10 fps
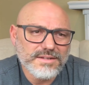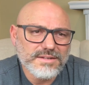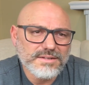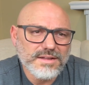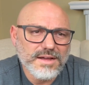
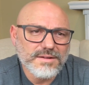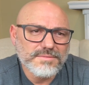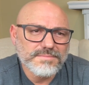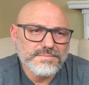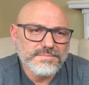and
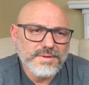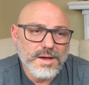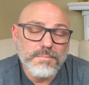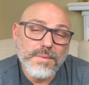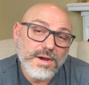
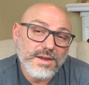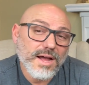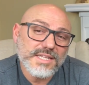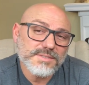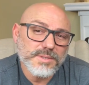among
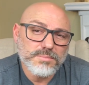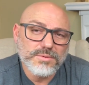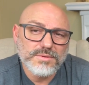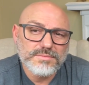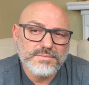God's
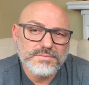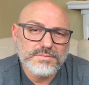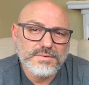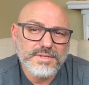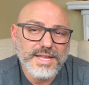people,
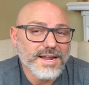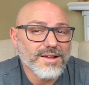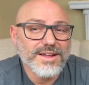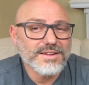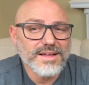and that
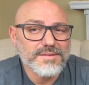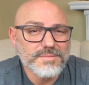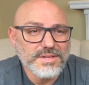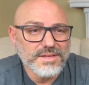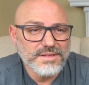ought
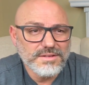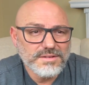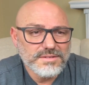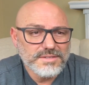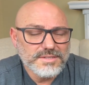not be.
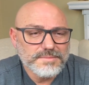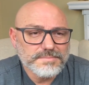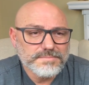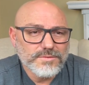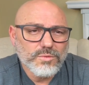
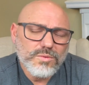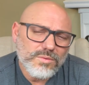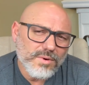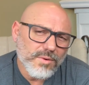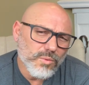
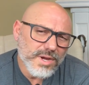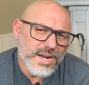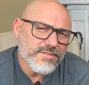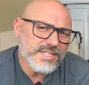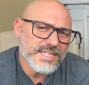What
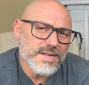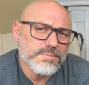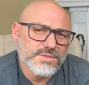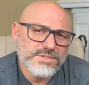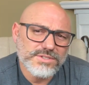kind of
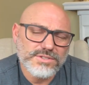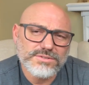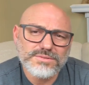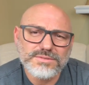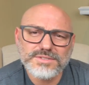examples do
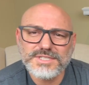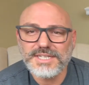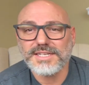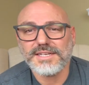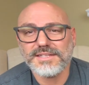you
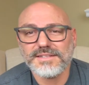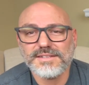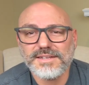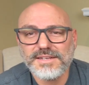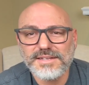see
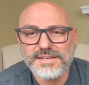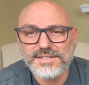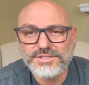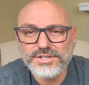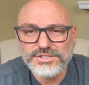in
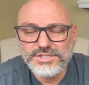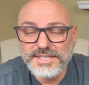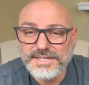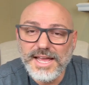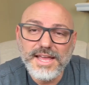the church
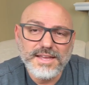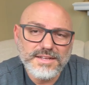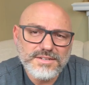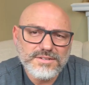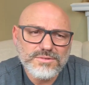today,
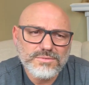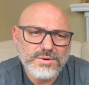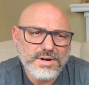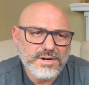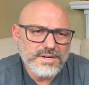
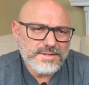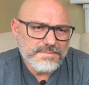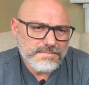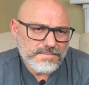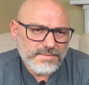where
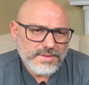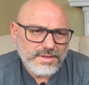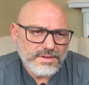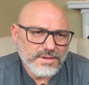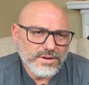
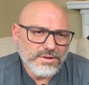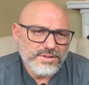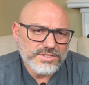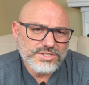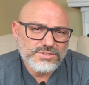
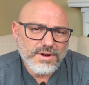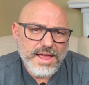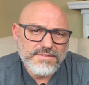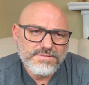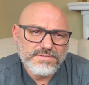there's
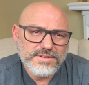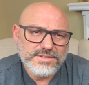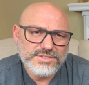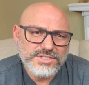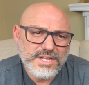strife,
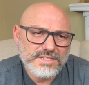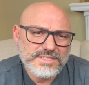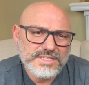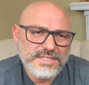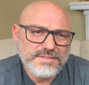there's
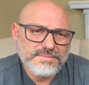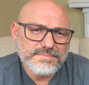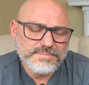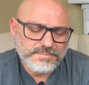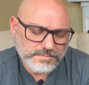jealousy,
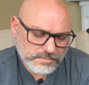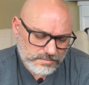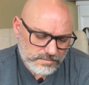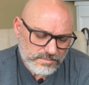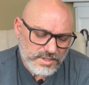
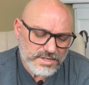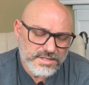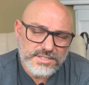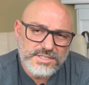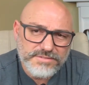
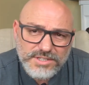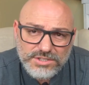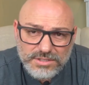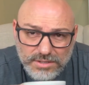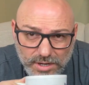and there's
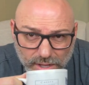division?